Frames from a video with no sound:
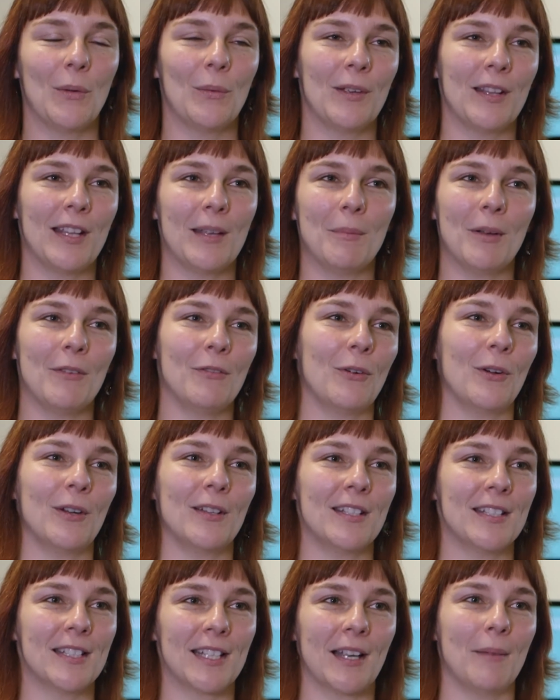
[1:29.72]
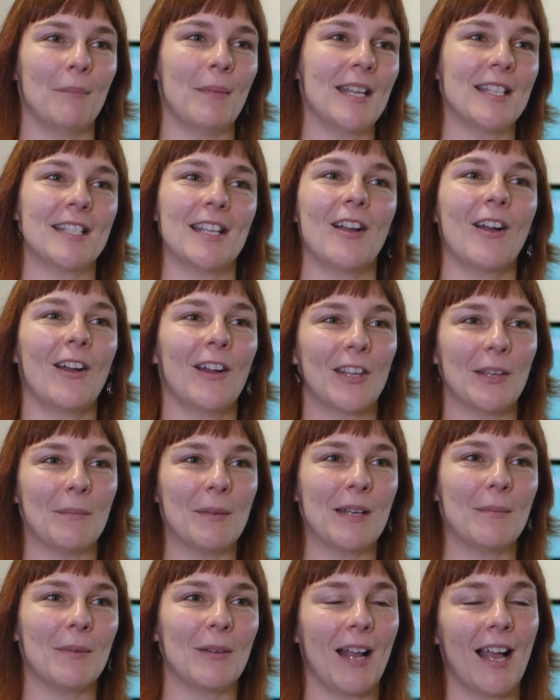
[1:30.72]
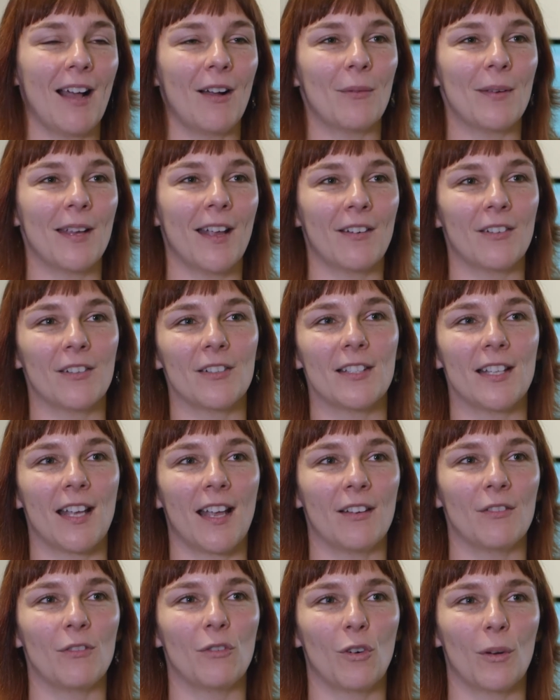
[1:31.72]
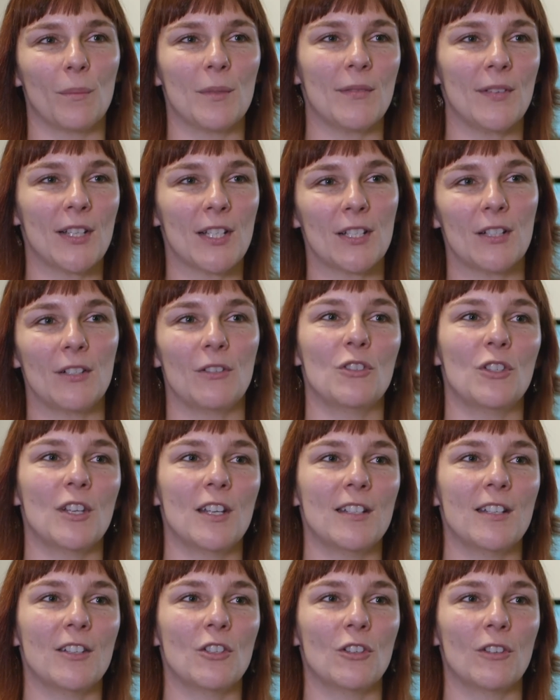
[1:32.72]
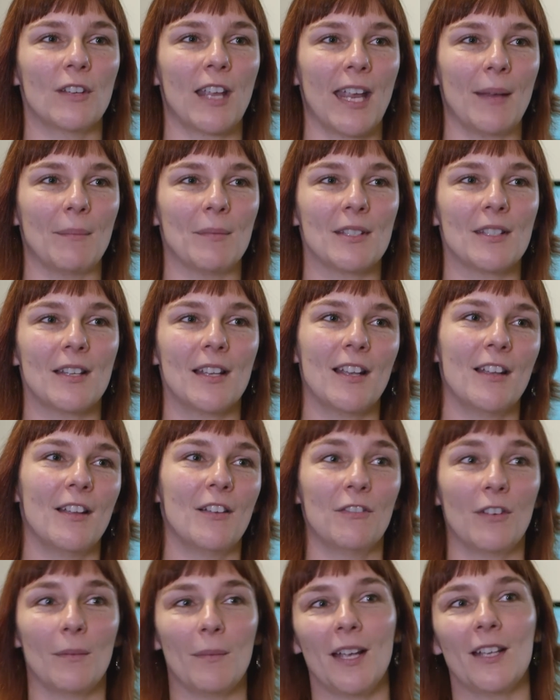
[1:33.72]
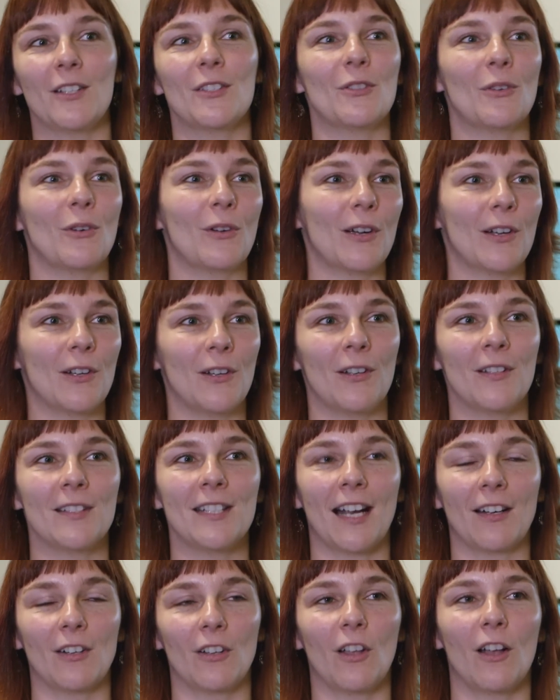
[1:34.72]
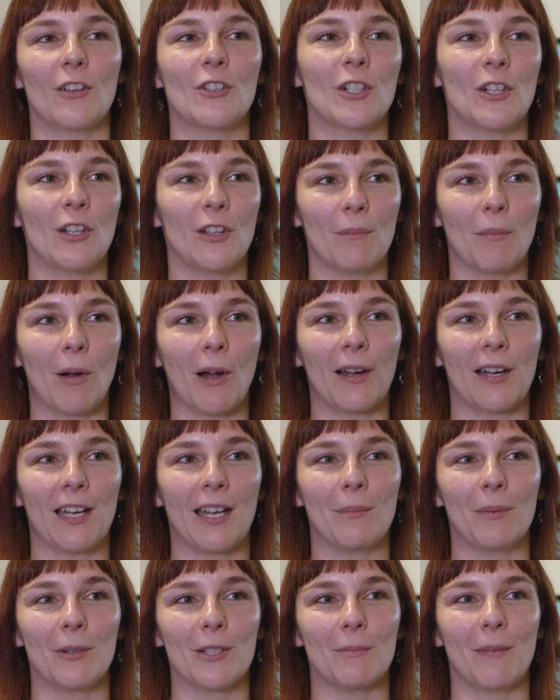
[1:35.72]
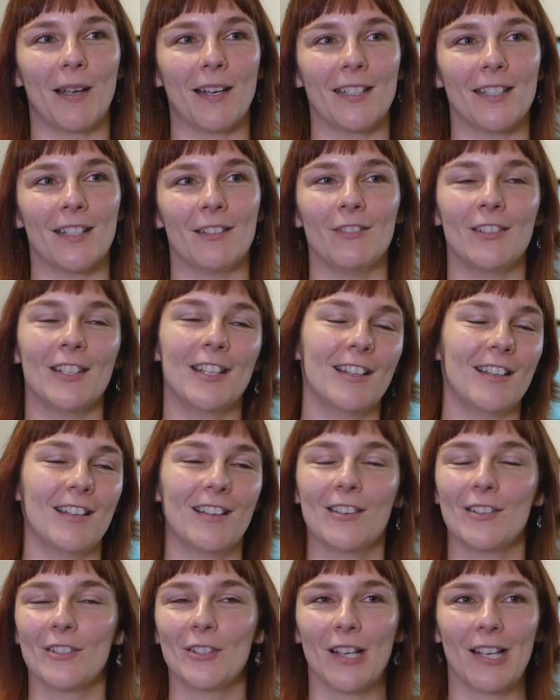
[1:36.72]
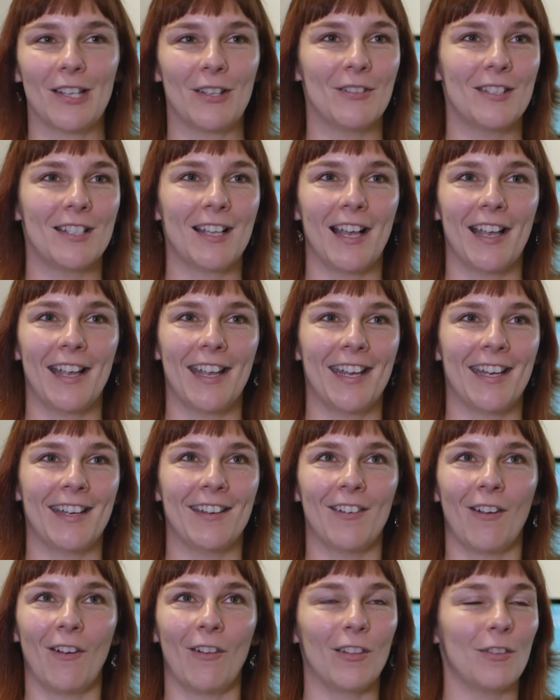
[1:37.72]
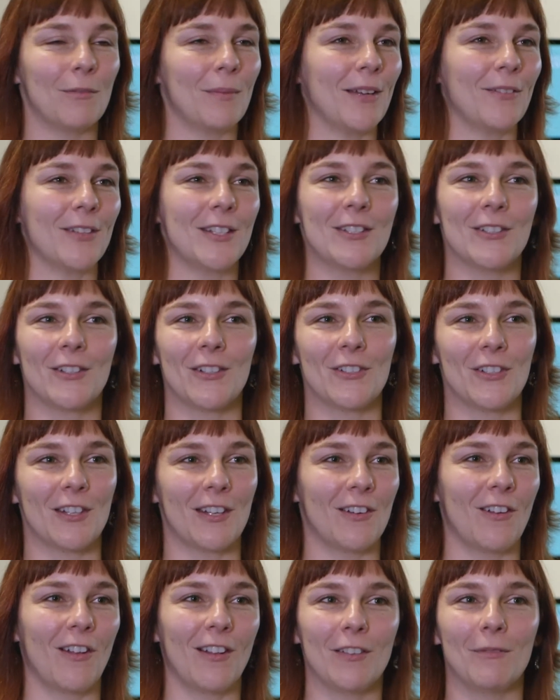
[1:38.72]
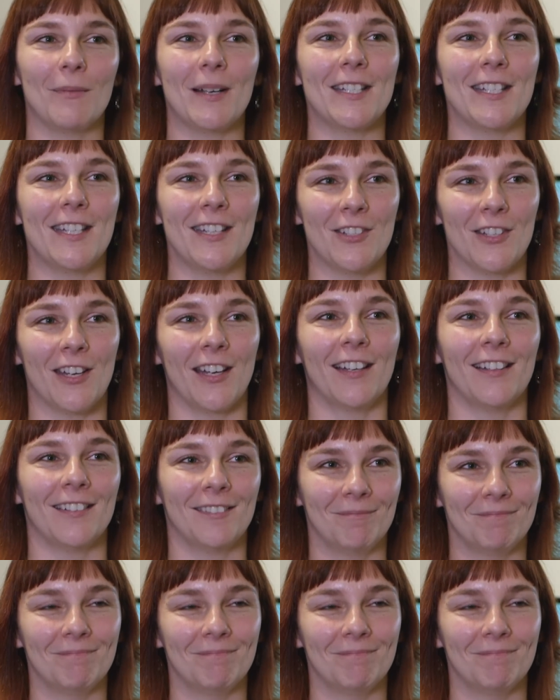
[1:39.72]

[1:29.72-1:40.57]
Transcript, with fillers: where they put forward this like amazing argument about how we understand forms of exclusion in digital games from a historical, technological, and marketing perspective. So I use that in all of my research and in all of my teaching.